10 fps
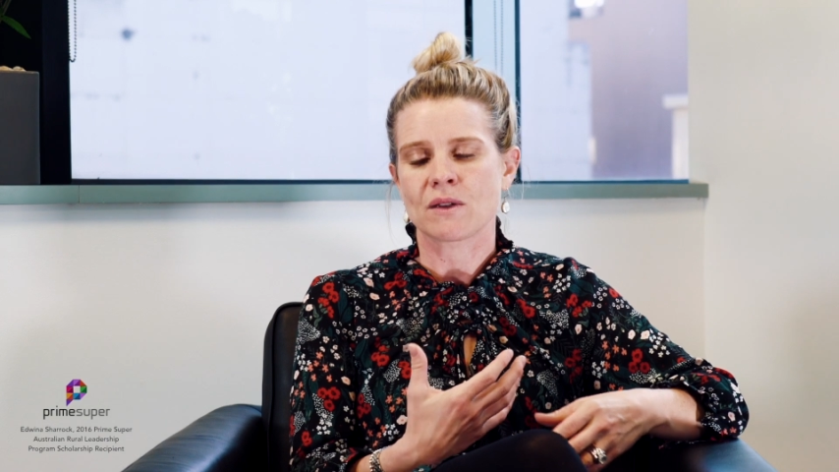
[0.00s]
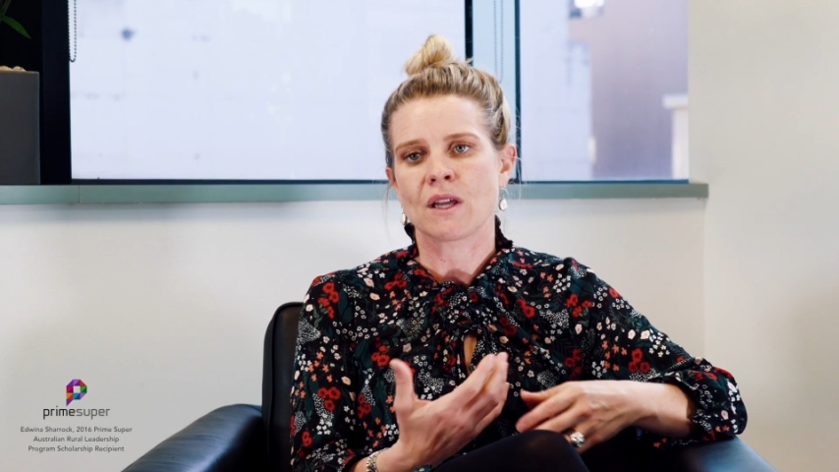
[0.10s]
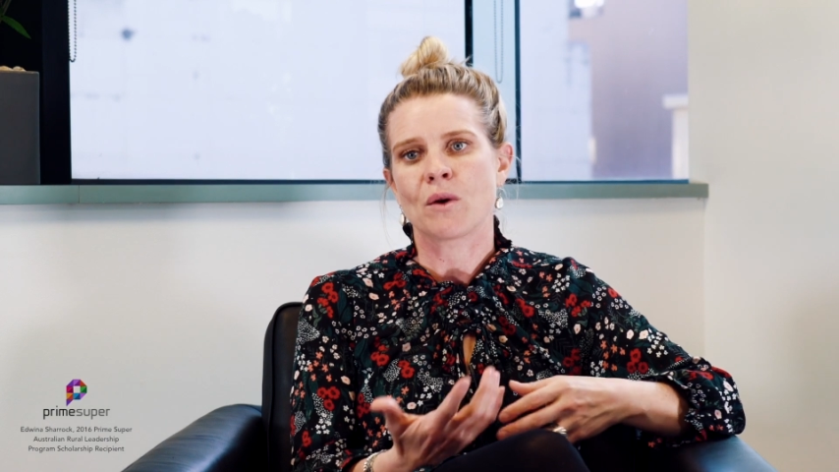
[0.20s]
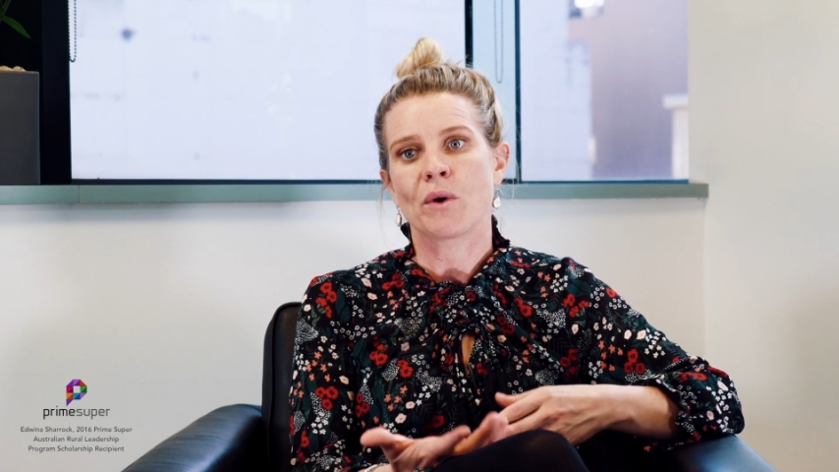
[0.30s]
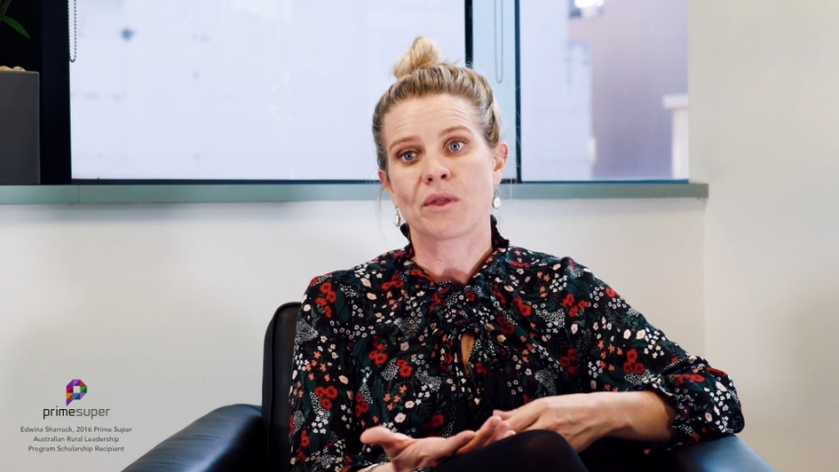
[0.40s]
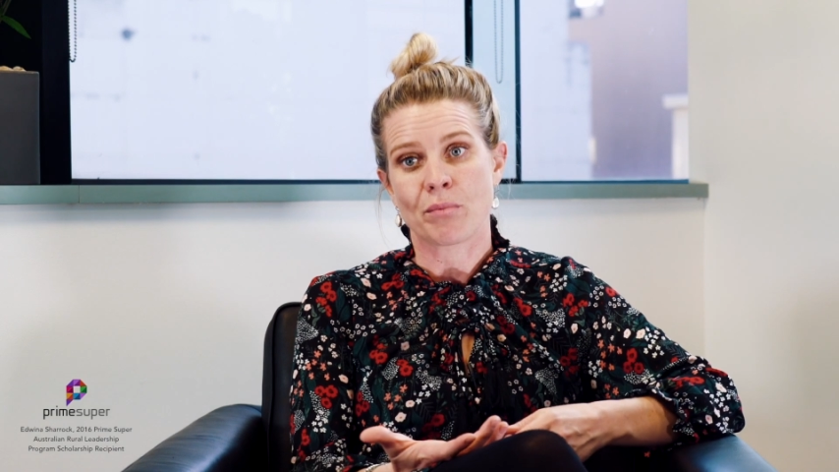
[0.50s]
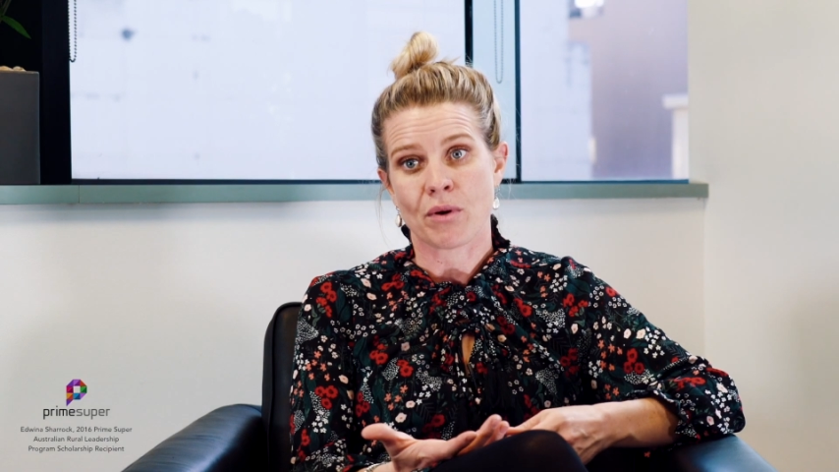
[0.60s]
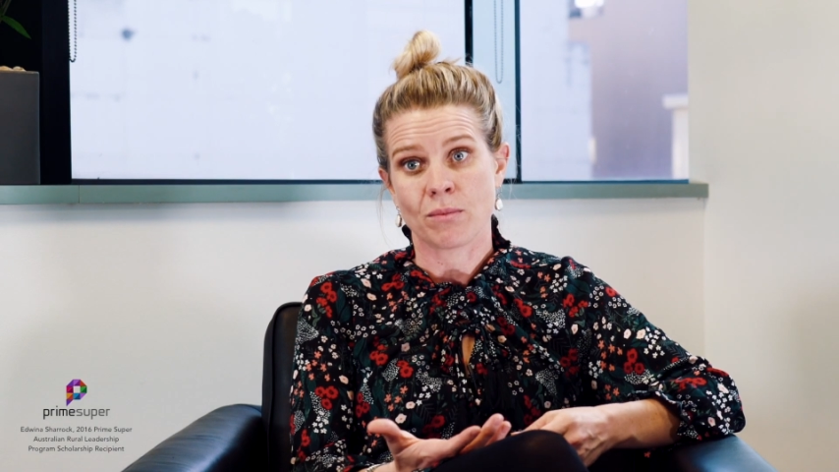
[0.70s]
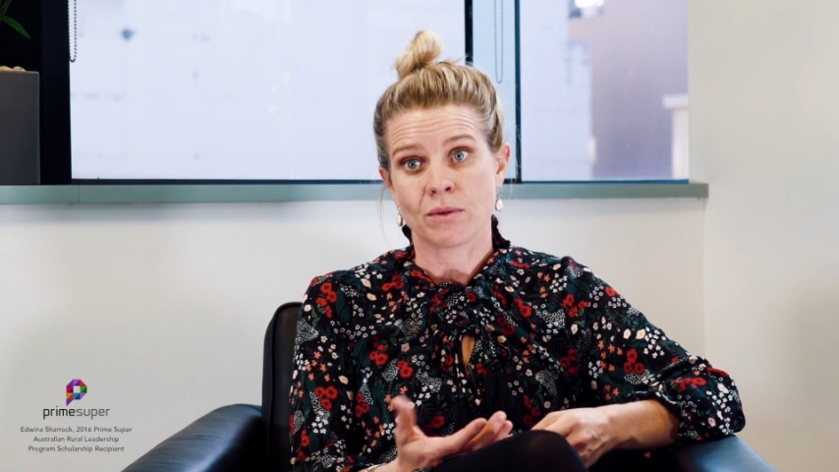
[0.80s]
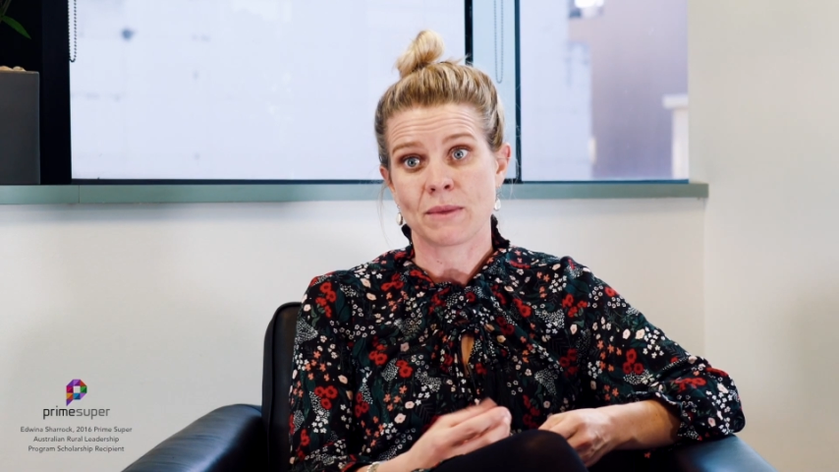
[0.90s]
looking at what the
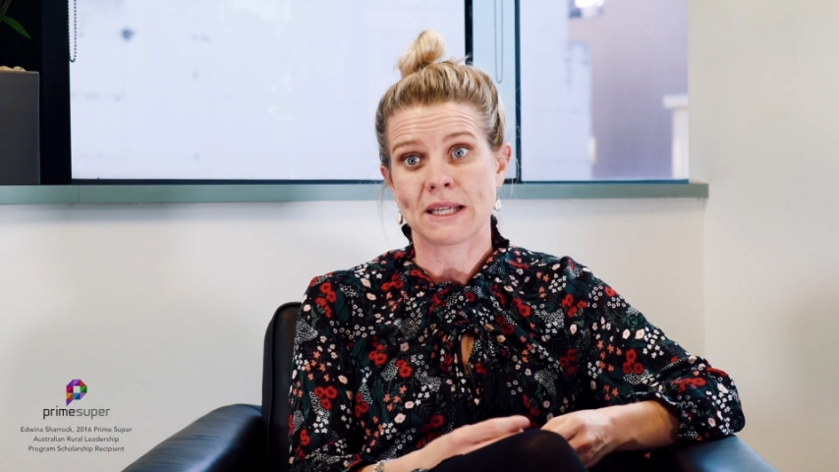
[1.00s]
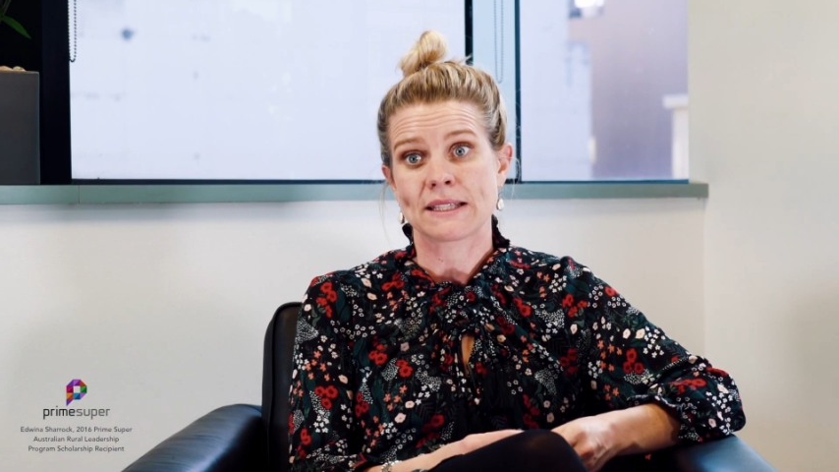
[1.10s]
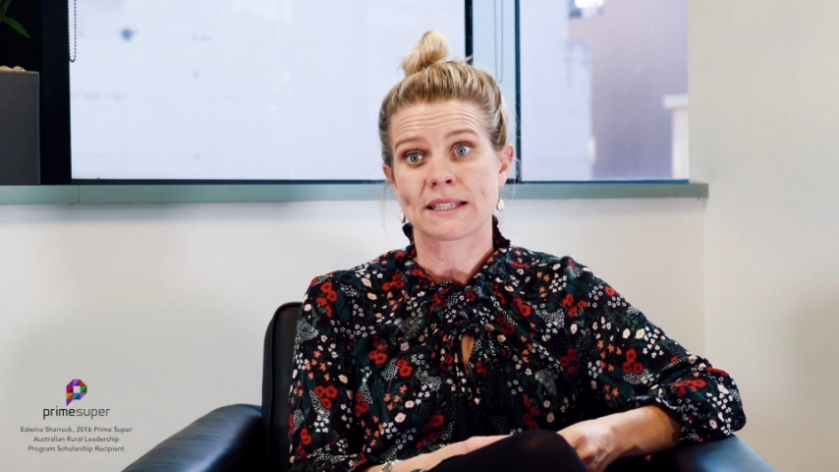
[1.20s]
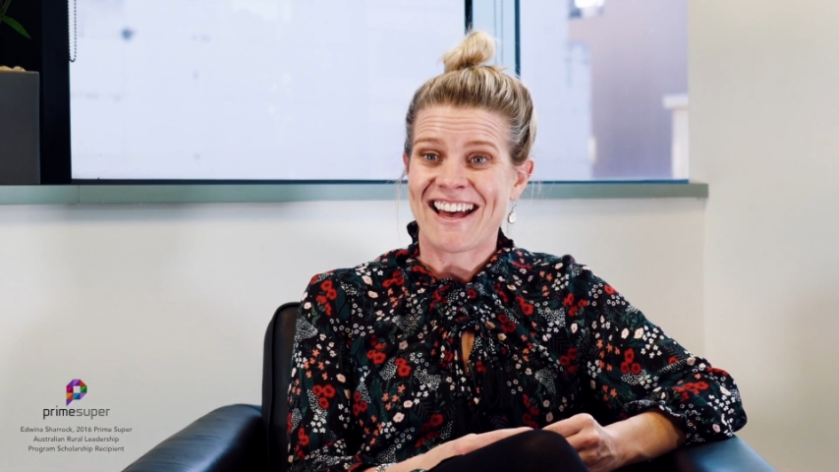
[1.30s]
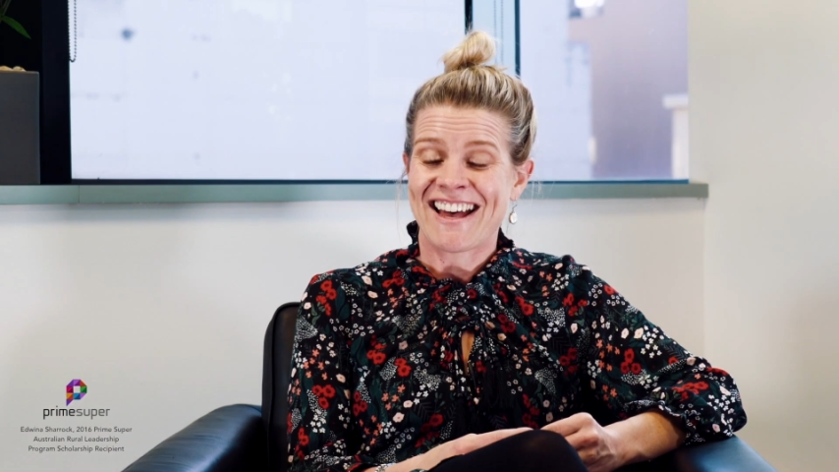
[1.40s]
problem is?